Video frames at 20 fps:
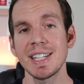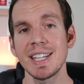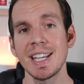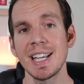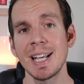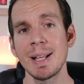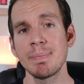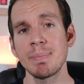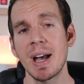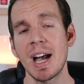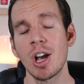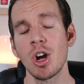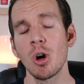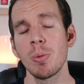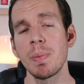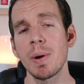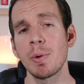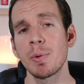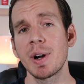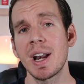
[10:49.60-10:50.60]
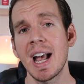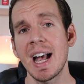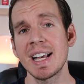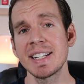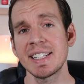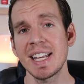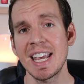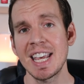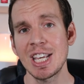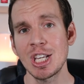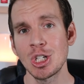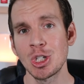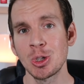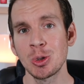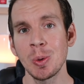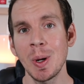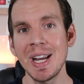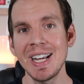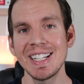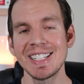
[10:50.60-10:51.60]
again, I hope everyone has a
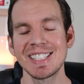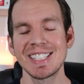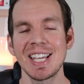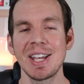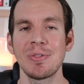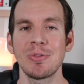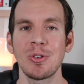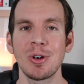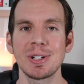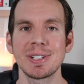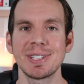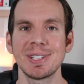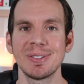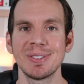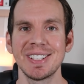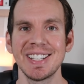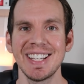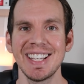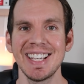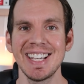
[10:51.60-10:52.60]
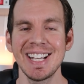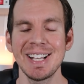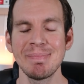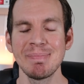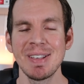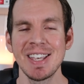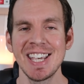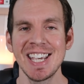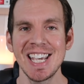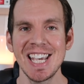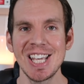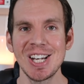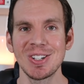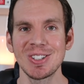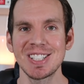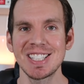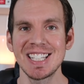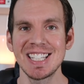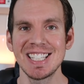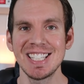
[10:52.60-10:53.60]
great and safe rest of their day, and
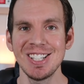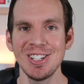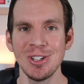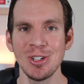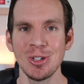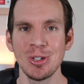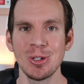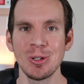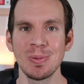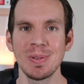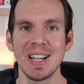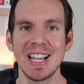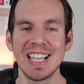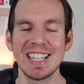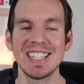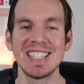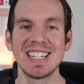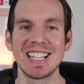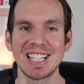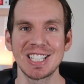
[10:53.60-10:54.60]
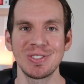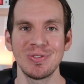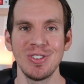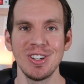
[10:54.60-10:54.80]
I'll see you in the next